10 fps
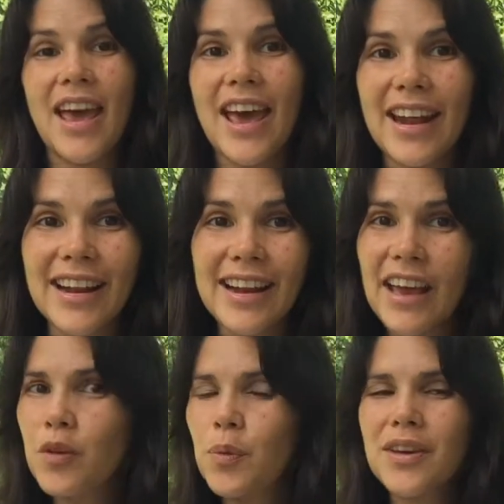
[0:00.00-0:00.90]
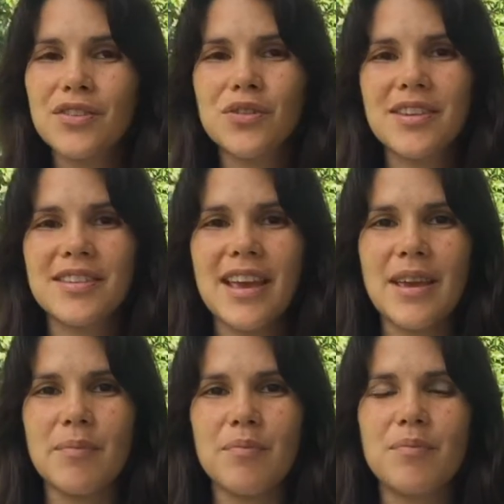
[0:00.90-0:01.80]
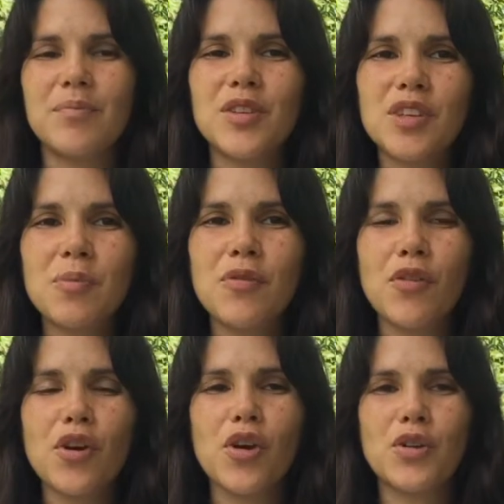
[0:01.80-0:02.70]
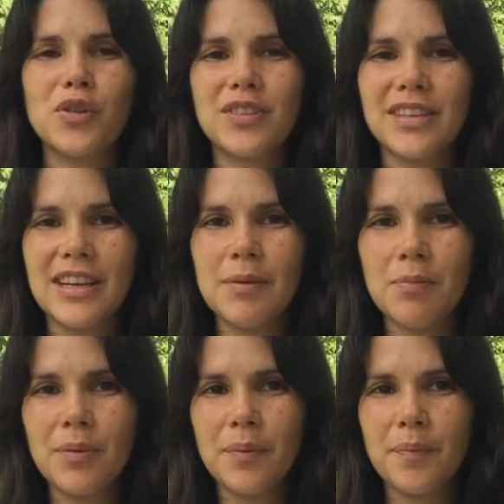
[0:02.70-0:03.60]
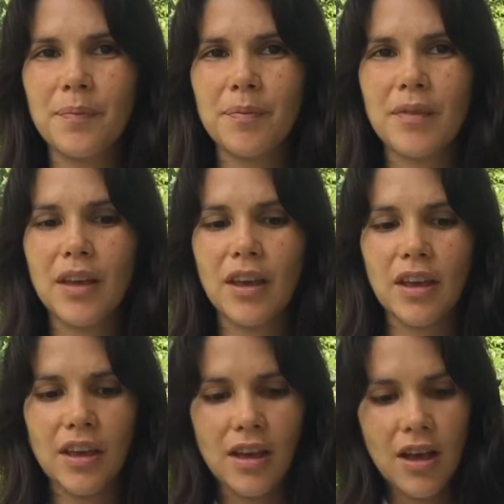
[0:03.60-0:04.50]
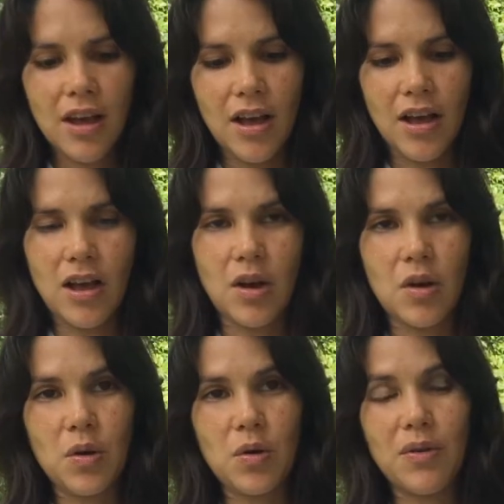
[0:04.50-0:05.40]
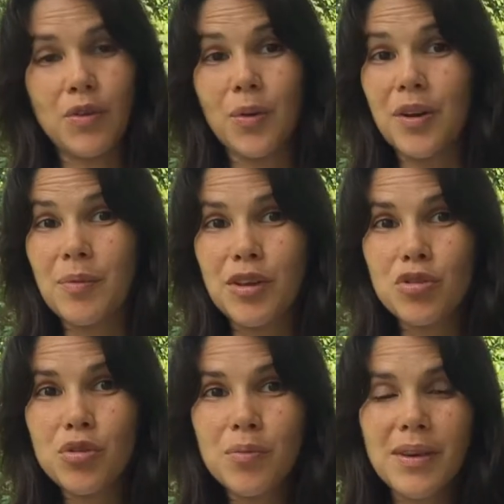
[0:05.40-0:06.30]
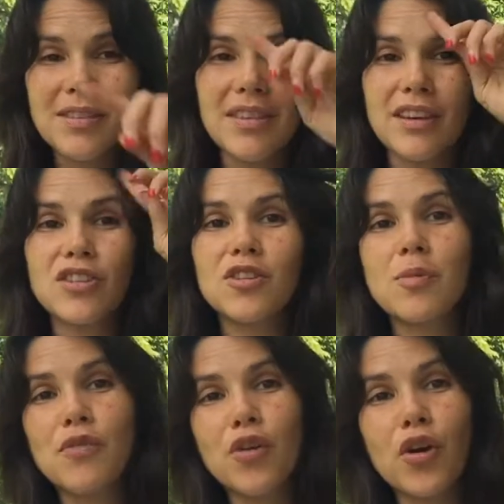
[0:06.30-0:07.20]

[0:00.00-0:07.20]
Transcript: And at night we can do the same. Just before going to sleep, if you want to be a true mystic, just before